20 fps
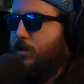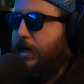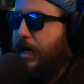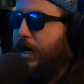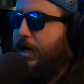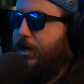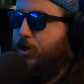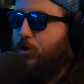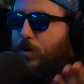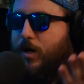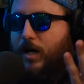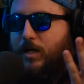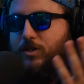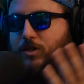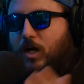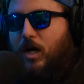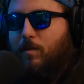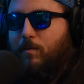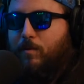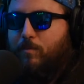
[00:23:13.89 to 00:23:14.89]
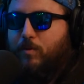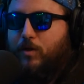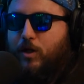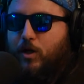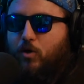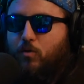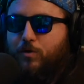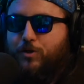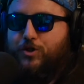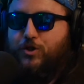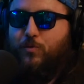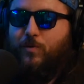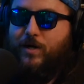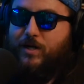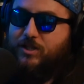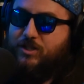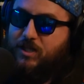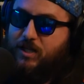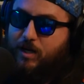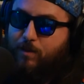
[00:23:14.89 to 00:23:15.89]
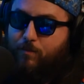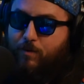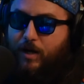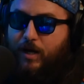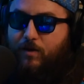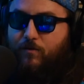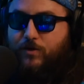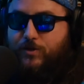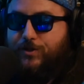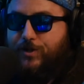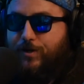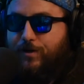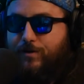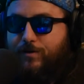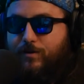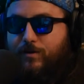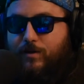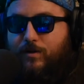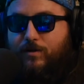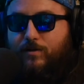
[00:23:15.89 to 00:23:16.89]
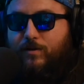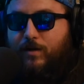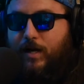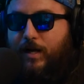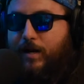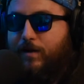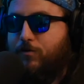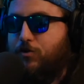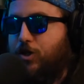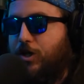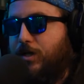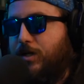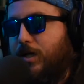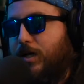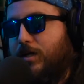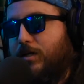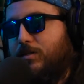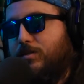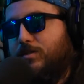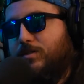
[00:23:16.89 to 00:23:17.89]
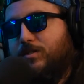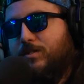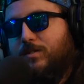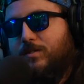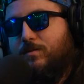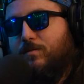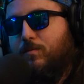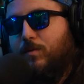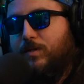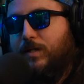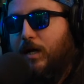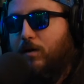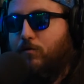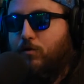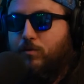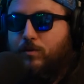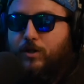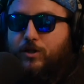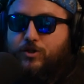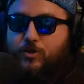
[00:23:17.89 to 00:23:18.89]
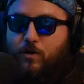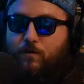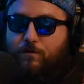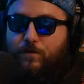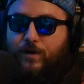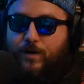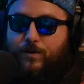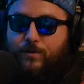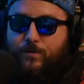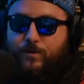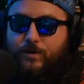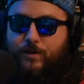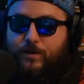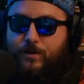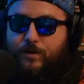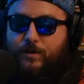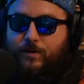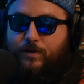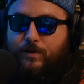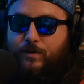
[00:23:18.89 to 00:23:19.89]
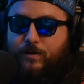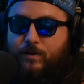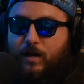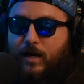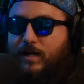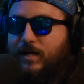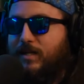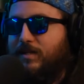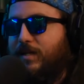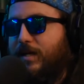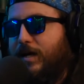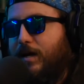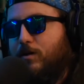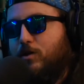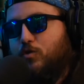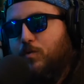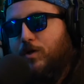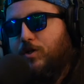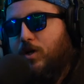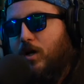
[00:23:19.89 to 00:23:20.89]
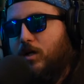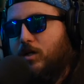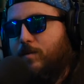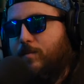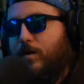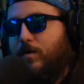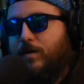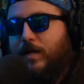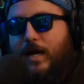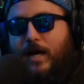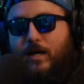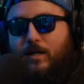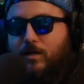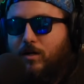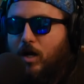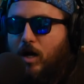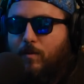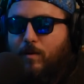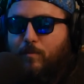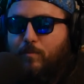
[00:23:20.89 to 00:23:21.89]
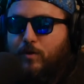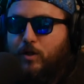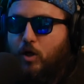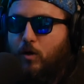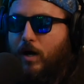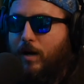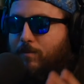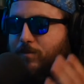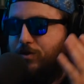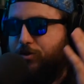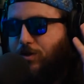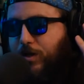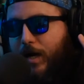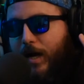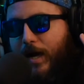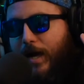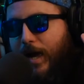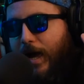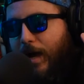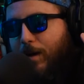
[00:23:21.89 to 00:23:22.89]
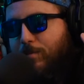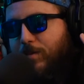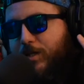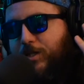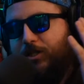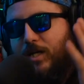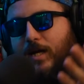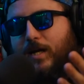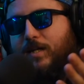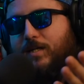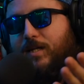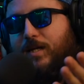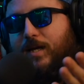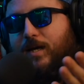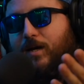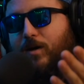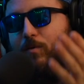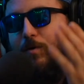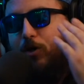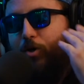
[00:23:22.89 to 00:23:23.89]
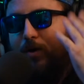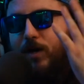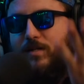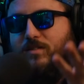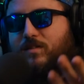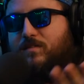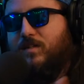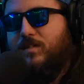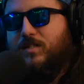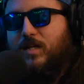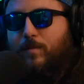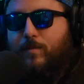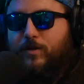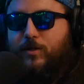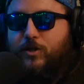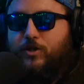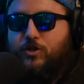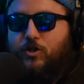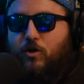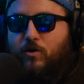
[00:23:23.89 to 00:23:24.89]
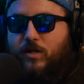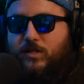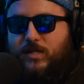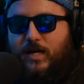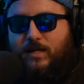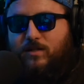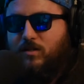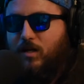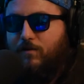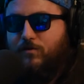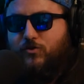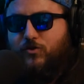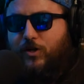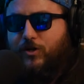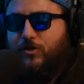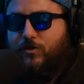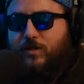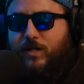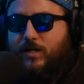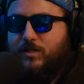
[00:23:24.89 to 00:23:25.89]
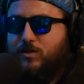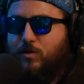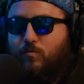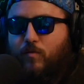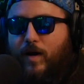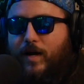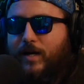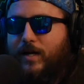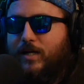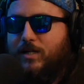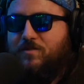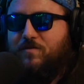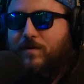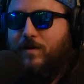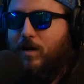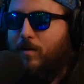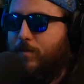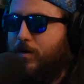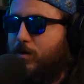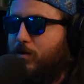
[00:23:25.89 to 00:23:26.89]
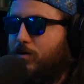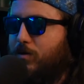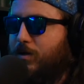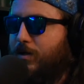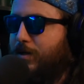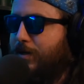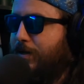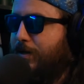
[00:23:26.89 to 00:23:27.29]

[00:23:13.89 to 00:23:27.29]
Yeah, you guys comment below. Would you want to see number eight return? And if she does, would that ruin the show for you? Anything else we talked about? Yeah, comment below. I'm I'm excited to hear what you guys have to say about the show because I love Stranger Things. The writing is phenomenal.